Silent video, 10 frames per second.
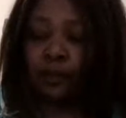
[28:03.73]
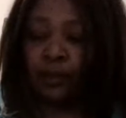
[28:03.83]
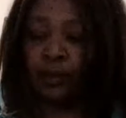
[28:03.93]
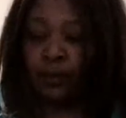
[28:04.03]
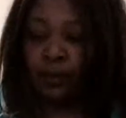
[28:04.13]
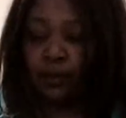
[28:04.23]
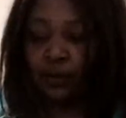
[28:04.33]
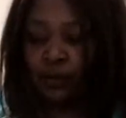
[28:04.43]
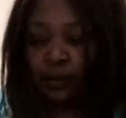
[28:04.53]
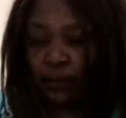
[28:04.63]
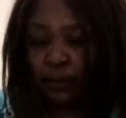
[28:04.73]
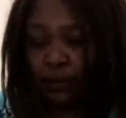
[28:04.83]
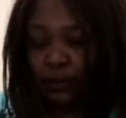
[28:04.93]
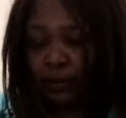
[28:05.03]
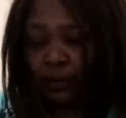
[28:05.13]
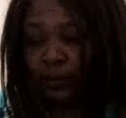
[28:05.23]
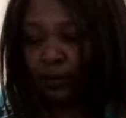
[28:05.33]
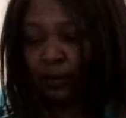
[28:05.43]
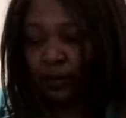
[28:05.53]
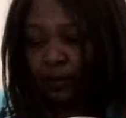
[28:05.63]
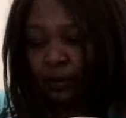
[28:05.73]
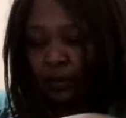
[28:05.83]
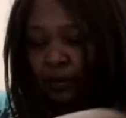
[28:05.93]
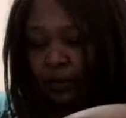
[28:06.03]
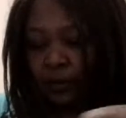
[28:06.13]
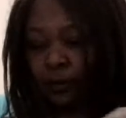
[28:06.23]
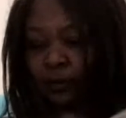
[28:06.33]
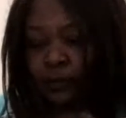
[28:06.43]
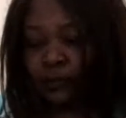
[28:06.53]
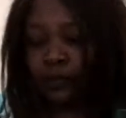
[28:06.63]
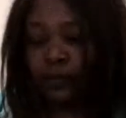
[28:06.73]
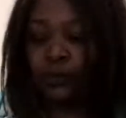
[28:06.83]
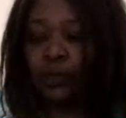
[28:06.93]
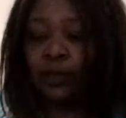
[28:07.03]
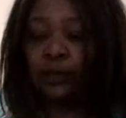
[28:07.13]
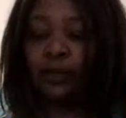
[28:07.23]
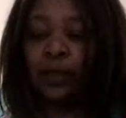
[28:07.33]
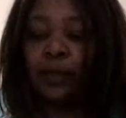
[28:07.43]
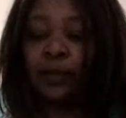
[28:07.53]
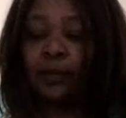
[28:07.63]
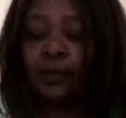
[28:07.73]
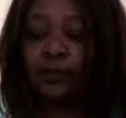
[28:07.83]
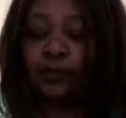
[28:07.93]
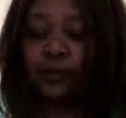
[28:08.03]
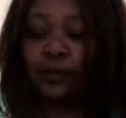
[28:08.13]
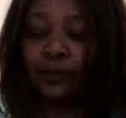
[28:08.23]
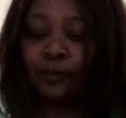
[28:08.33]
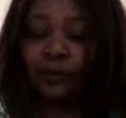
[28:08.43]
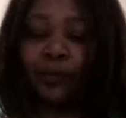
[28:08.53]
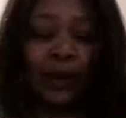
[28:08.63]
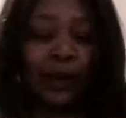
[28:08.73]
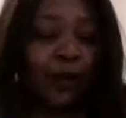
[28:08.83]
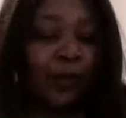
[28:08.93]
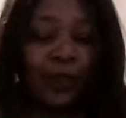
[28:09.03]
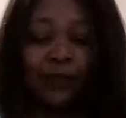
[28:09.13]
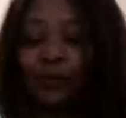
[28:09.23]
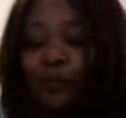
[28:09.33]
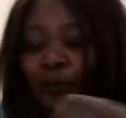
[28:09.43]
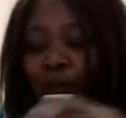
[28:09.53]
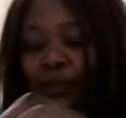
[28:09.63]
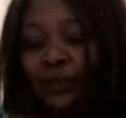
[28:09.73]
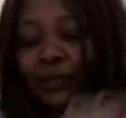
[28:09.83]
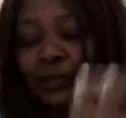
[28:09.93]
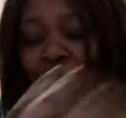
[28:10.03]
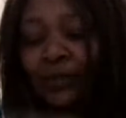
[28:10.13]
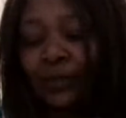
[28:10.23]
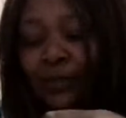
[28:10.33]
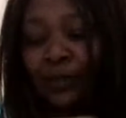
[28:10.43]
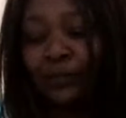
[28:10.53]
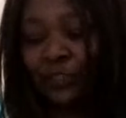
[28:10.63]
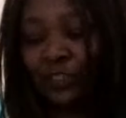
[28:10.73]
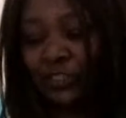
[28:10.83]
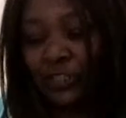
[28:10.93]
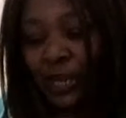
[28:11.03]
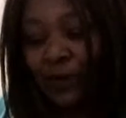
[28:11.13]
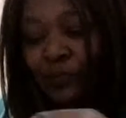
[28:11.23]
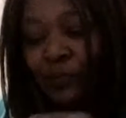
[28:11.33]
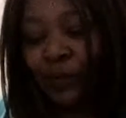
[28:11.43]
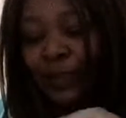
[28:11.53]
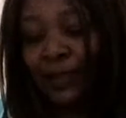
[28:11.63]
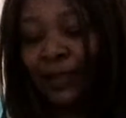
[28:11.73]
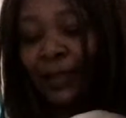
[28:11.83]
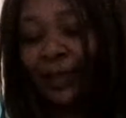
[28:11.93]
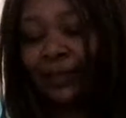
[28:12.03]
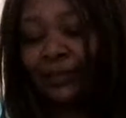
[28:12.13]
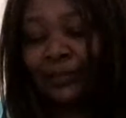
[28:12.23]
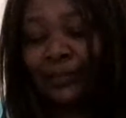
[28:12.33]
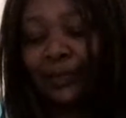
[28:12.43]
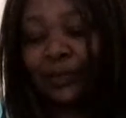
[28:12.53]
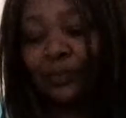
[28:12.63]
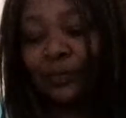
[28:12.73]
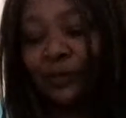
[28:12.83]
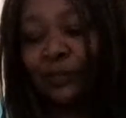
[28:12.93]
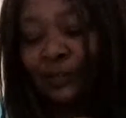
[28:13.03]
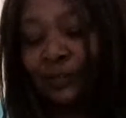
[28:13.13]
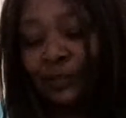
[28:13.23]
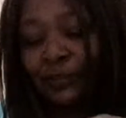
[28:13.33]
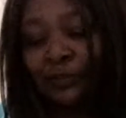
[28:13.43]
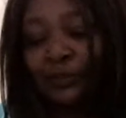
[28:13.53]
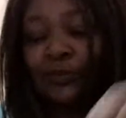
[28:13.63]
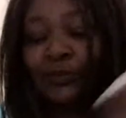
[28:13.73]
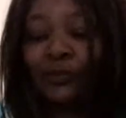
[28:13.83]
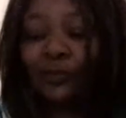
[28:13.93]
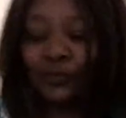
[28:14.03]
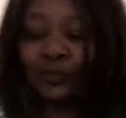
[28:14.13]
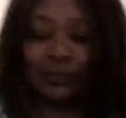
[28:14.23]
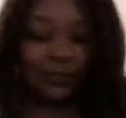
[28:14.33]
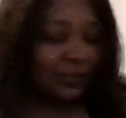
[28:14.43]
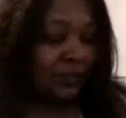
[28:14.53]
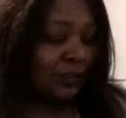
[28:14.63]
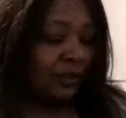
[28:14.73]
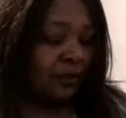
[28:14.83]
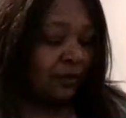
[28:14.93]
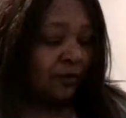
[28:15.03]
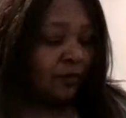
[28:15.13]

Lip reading: and of course that kind of gives her what I call like the boy look. But she's not a boy, guys. She's not a boy. She's a little girl. She's just gonna have